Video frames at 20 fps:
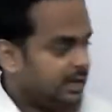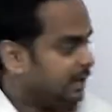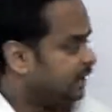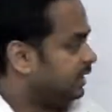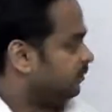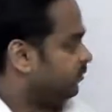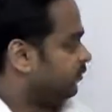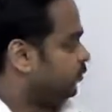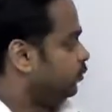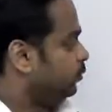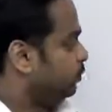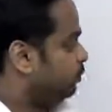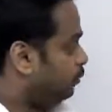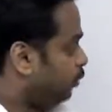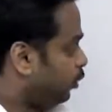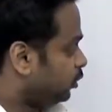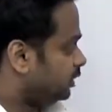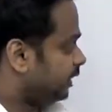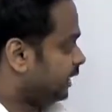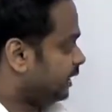If you
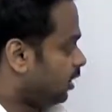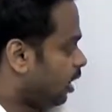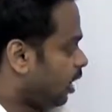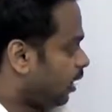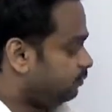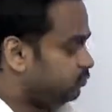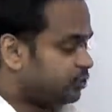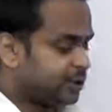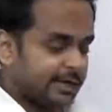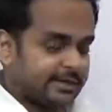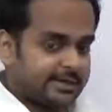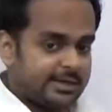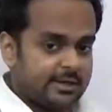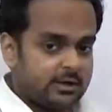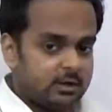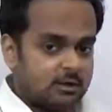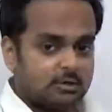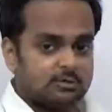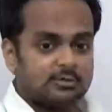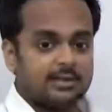put an object
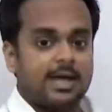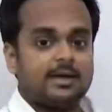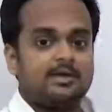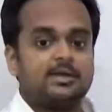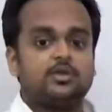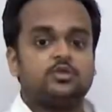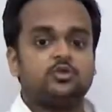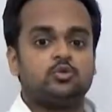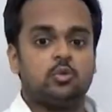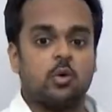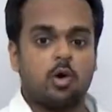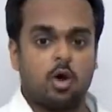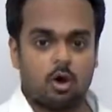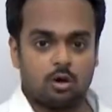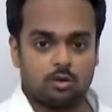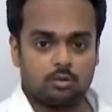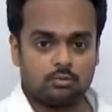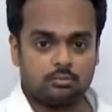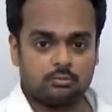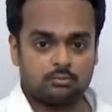here, that is
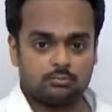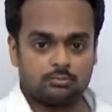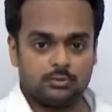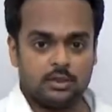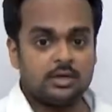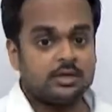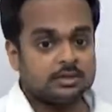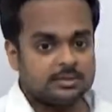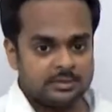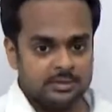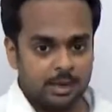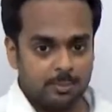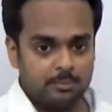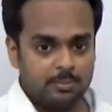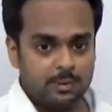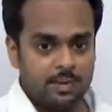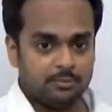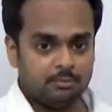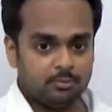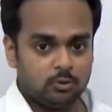wrong. Some
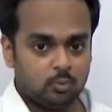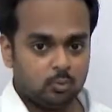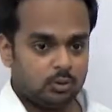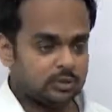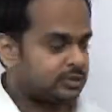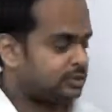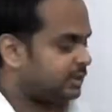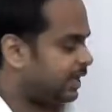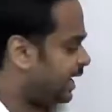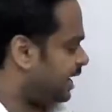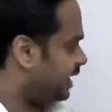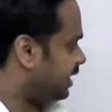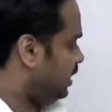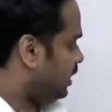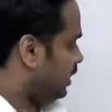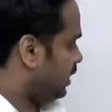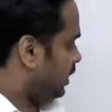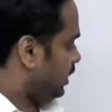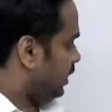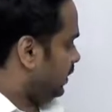people will
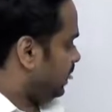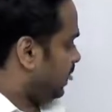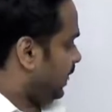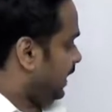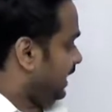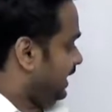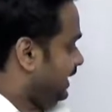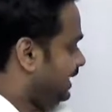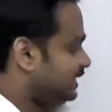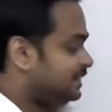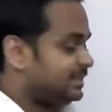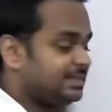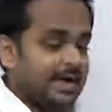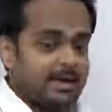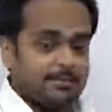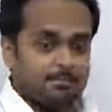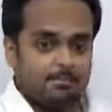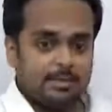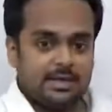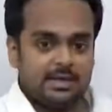say, he
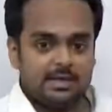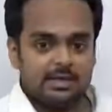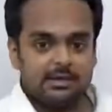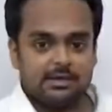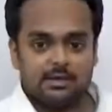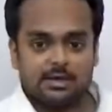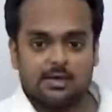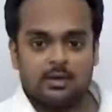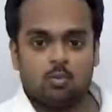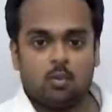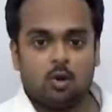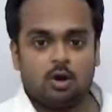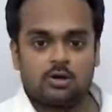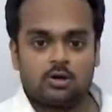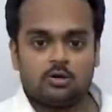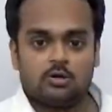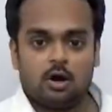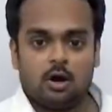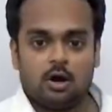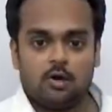said me, he
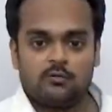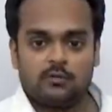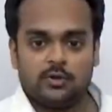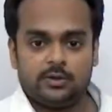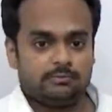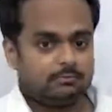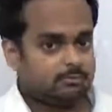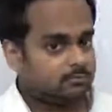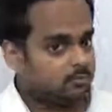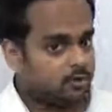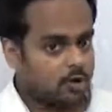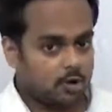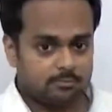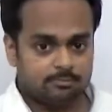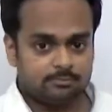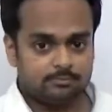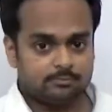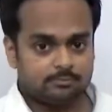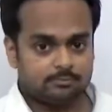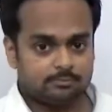wanted coffee.
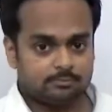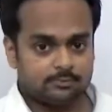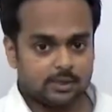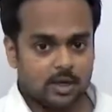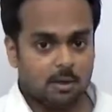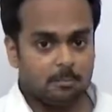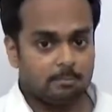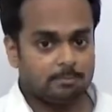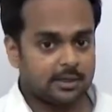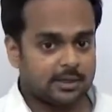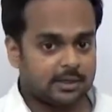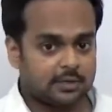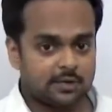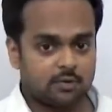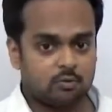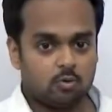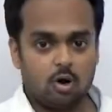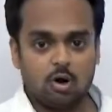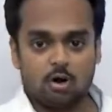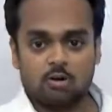No, completely
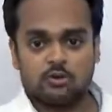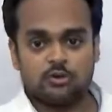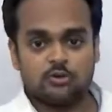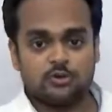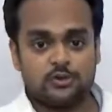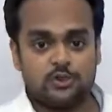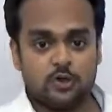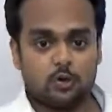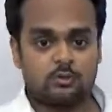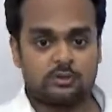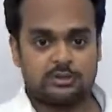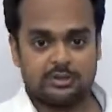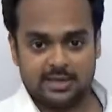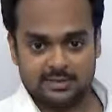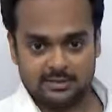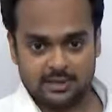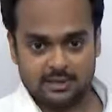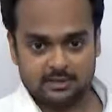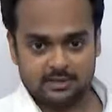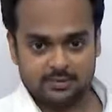wrong. Don't say
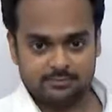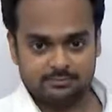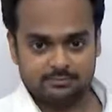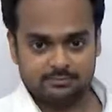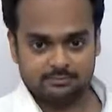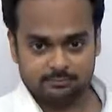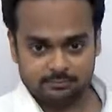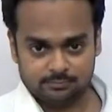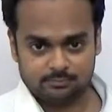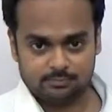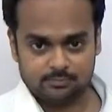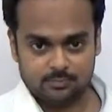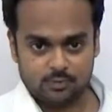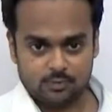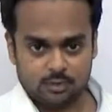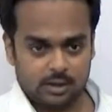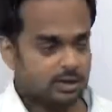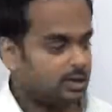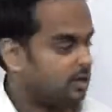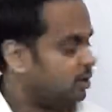that.
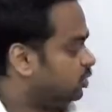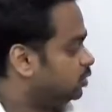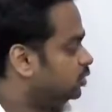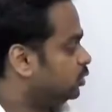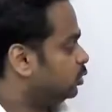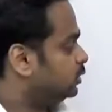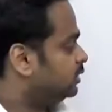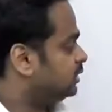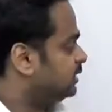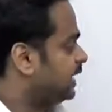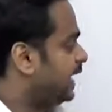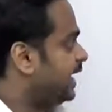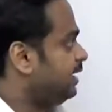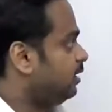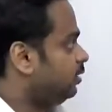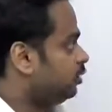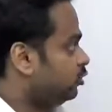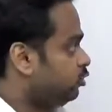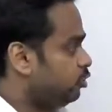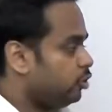So it's
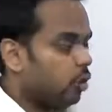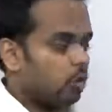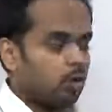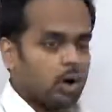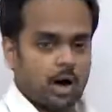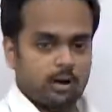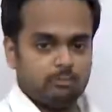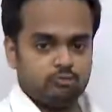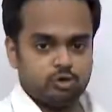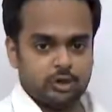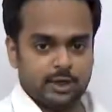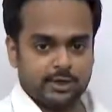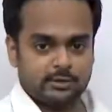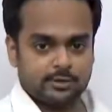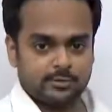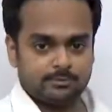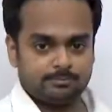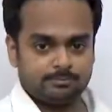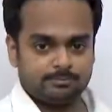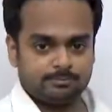say, no object.